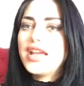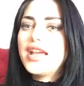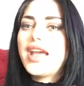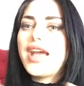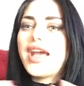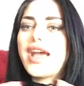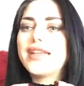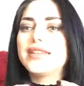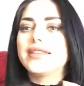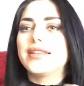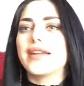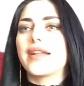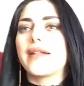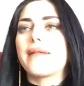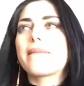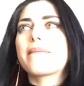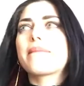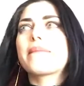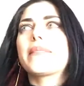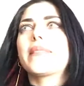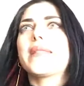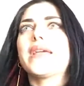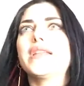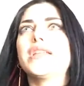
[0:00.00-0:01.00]
And like,
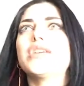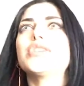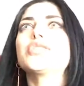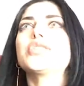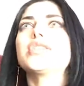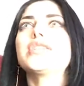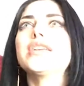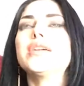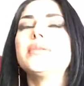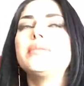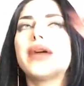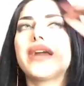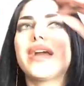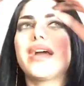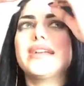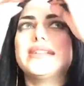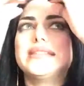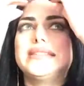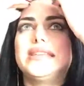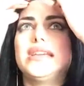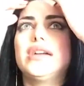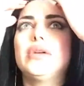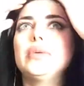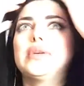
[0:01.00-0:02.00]
initially my
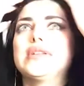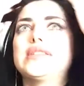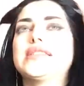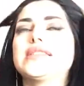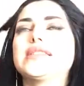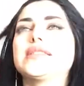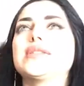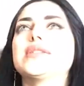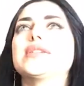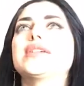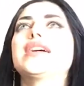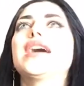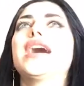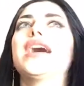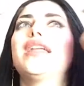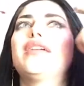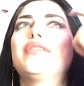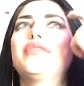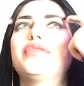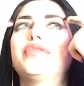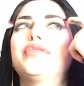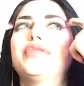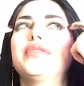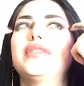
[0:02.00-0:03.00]
idea was to kind
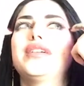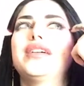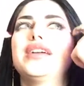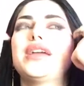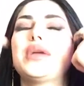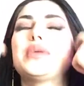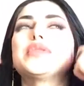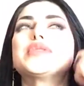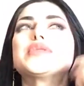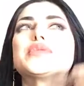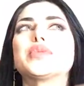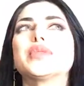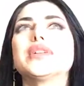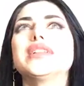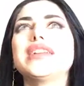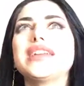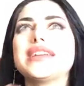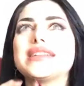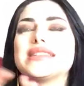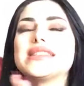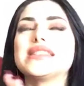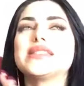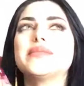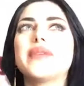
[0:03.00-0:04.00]
of, it was really
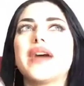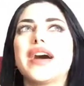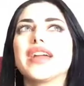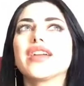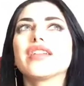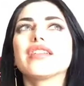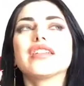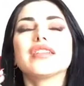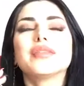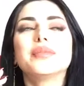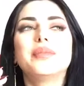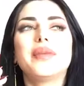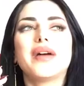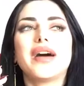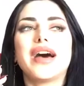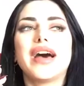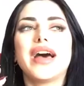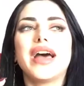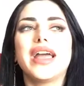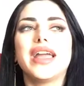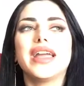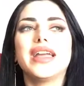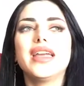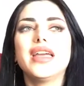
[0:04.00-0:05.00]
inspired
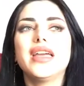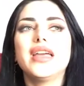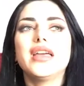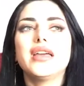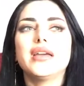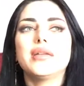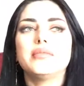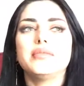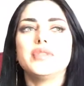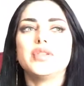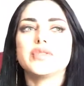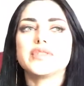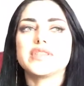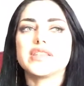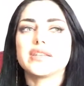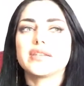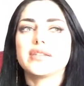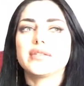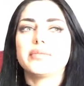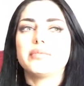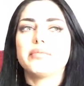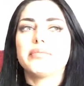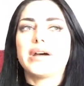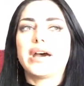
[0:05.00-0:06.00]
by music
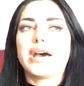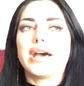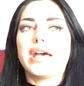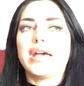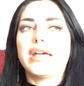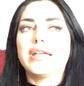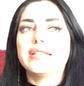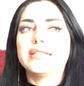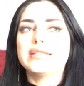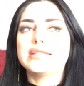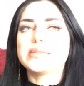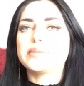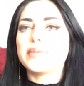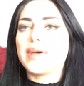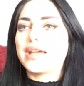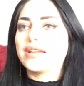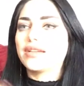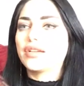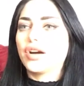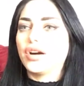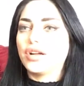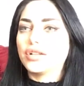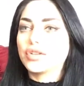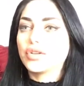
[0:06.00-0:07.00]
by this band
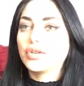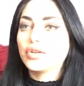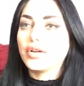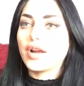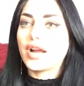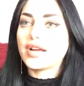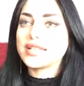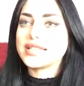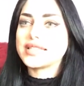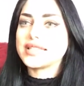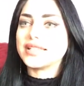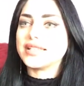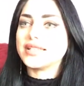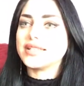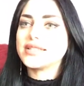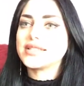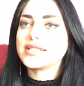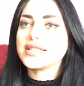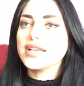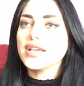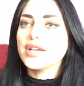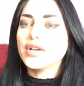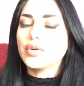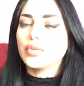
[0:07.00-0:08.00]
called Crosses,
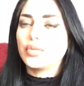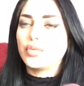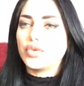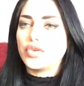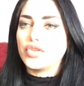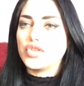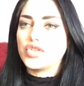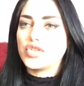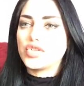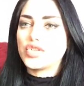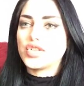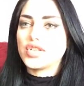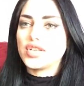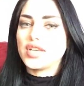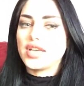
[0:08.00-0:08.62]
which